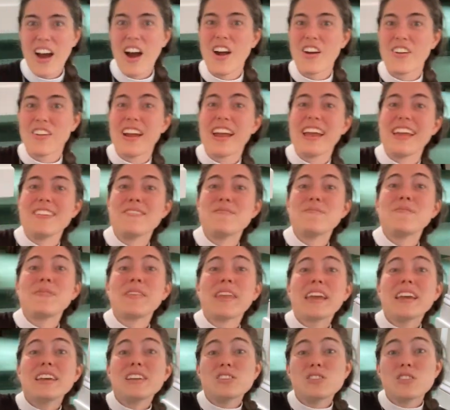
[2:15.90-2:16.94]
All right.
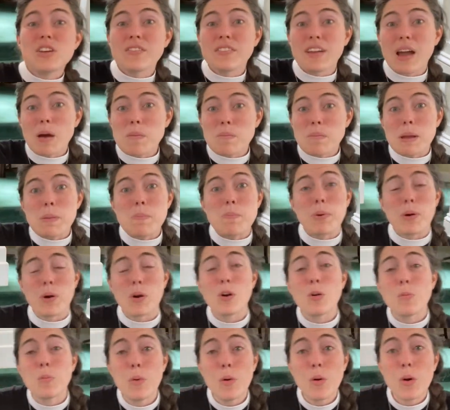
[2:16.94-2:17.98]
So I've got my
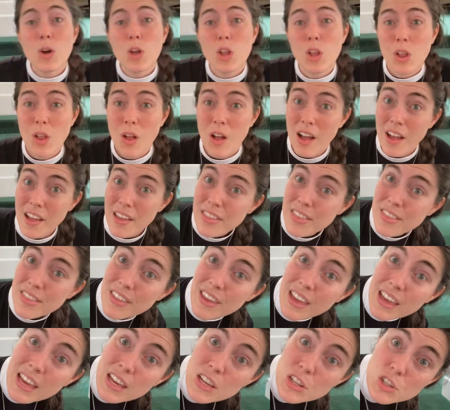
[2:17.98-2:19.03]
purple cloth.
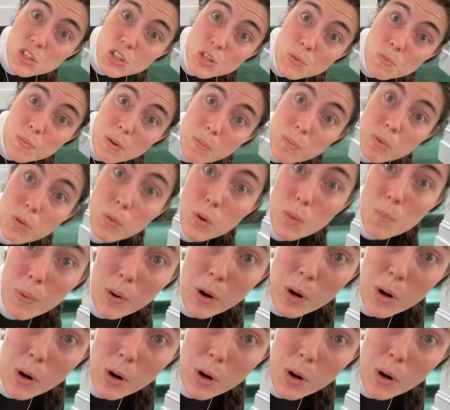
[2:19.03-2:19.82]
Do you remember what